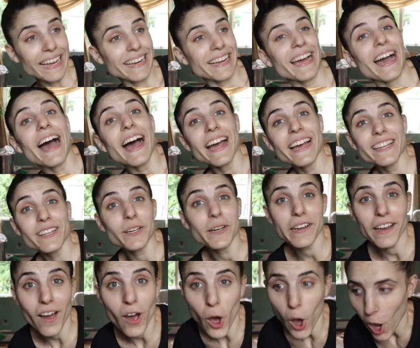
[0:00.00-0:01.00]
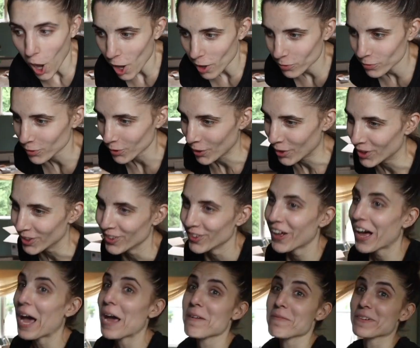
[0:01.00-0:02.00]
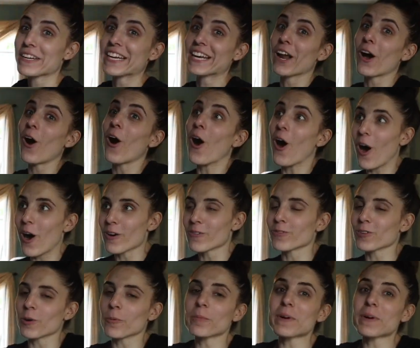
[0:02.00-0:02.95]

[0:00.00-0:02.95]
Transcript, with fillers: today, I look awful. I mean, awful.